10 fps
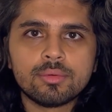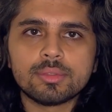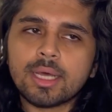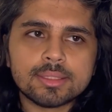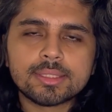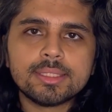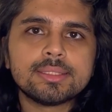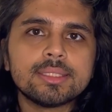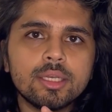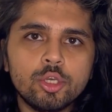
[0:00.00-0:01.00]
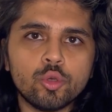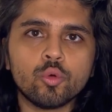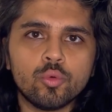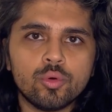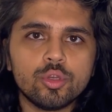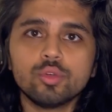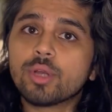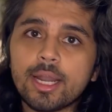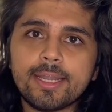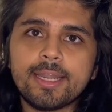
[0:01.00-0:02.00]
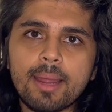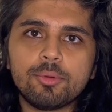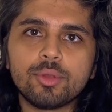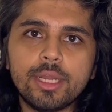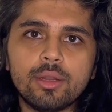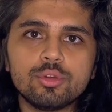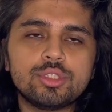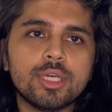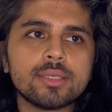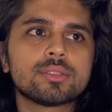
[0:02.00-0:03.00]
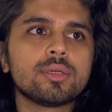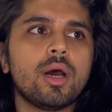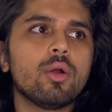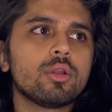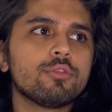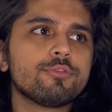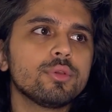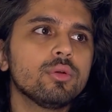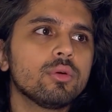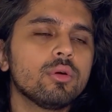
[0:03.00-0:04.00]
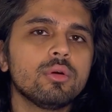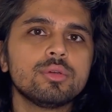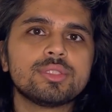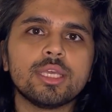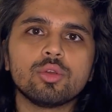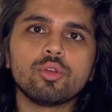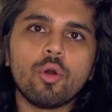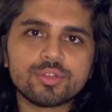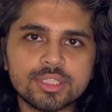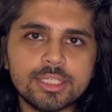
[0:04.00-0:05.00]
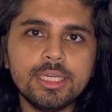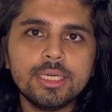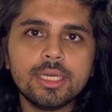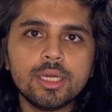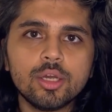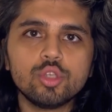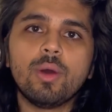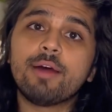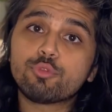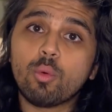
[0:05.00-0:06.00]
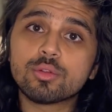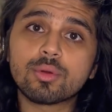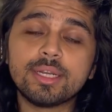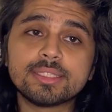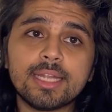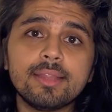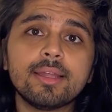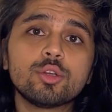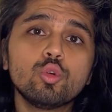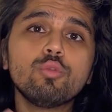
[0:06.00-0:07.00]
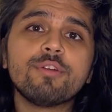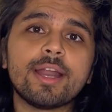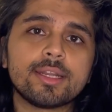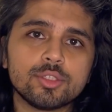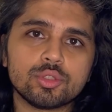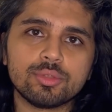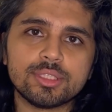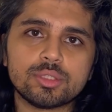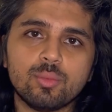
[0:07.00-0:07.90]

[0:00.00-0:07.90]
The answer is no. You can't adapt to keto just out of, say curiosity. You have to also understand that two factors to this.